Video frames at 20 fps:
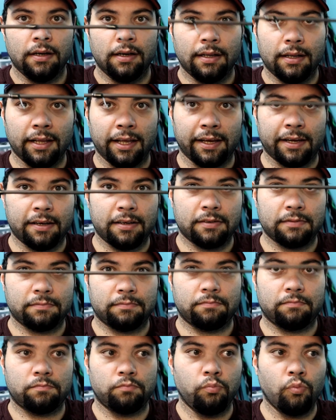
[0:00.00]
like
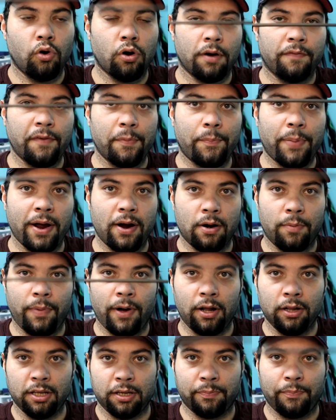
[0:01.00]
more of a
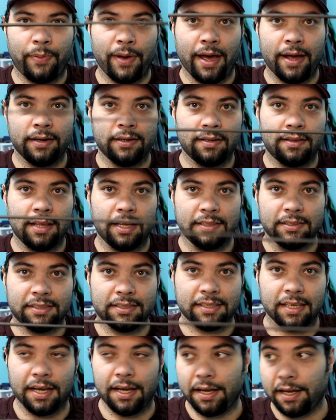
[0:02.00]
parabolic bend than,
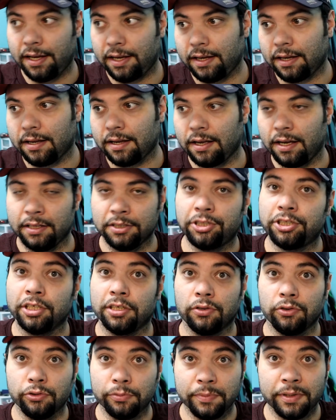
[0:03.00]
say, a G
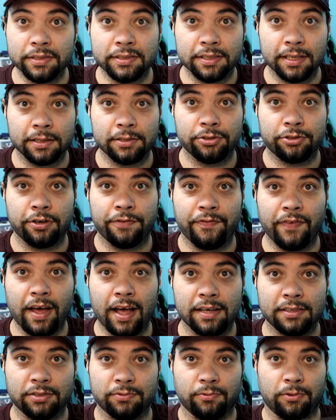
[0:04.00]
Loomis extra
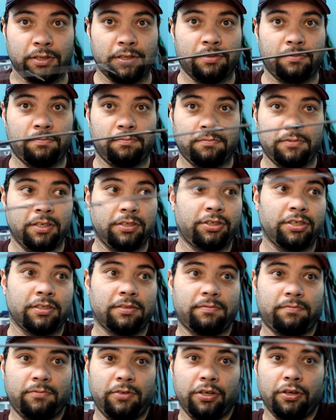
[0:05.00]
fast, where it
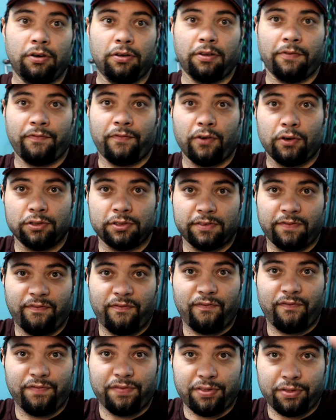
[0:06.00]
just, you know, the first
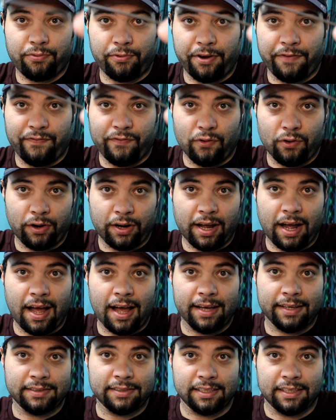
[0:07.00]
3-4
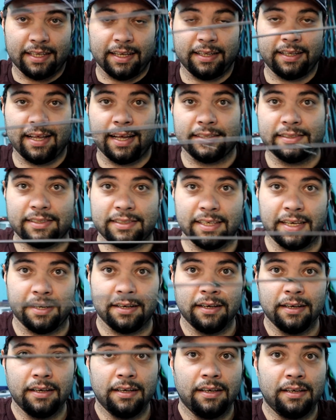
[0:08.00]
guides and then that's it.
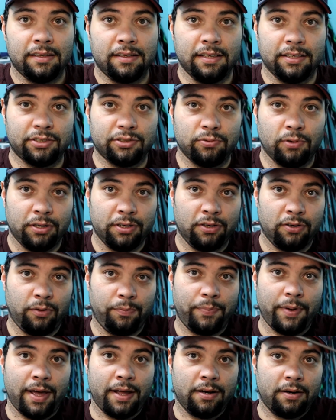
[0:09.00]
This one, it'll
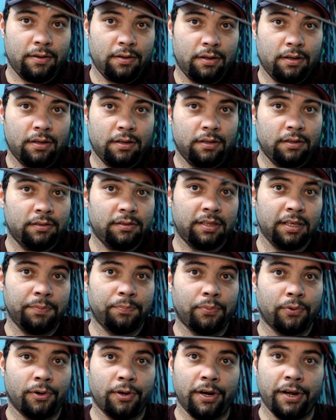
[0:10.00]
bend
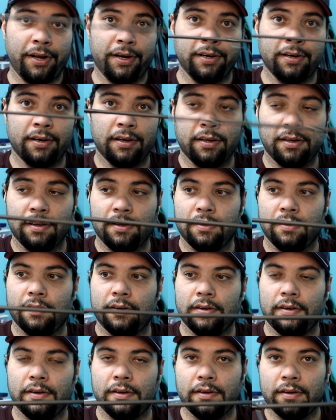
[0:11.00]
deeper in,
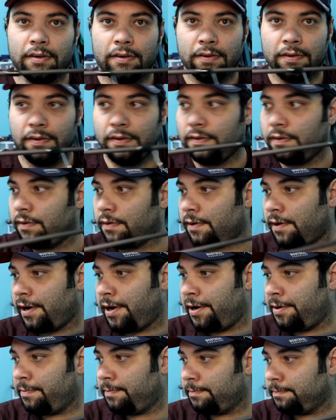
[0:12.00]

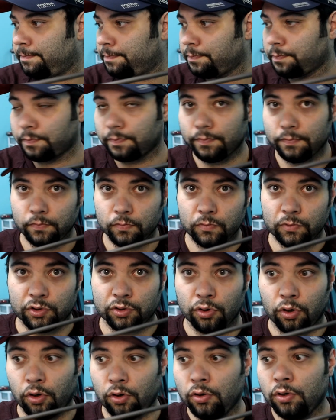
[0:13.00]
right?
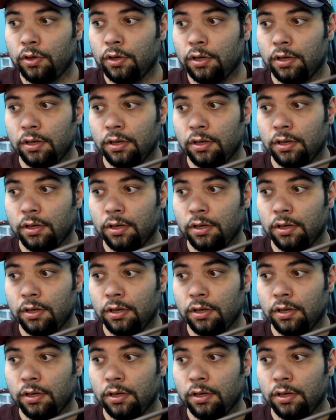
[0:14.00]
So,